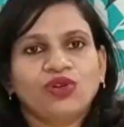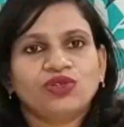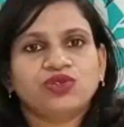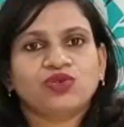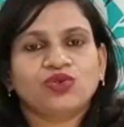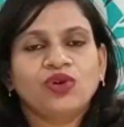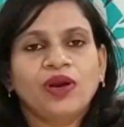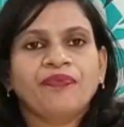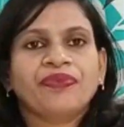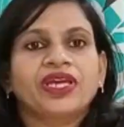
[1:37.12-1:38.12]
also,
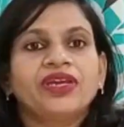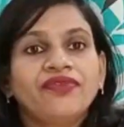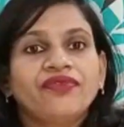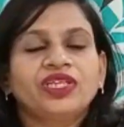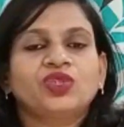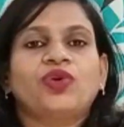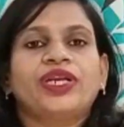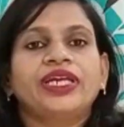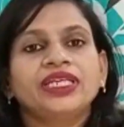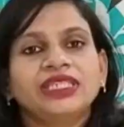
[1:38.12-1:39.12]
if the
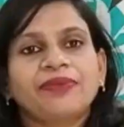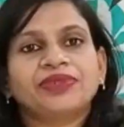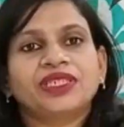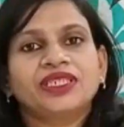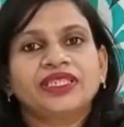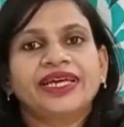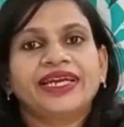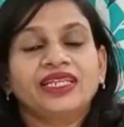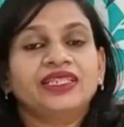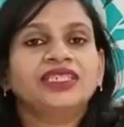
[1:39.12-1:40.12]
sweating is absent,
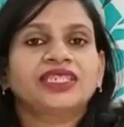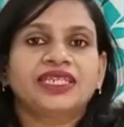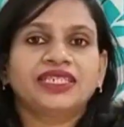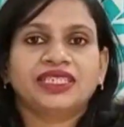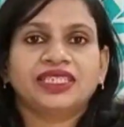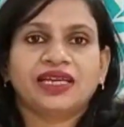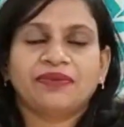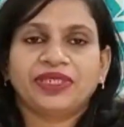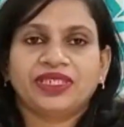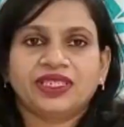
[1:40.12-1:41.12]
then this condition
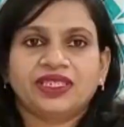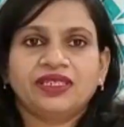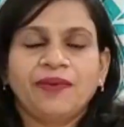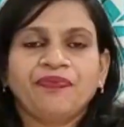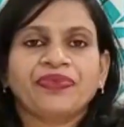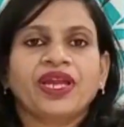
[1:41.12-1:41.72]
can be seen.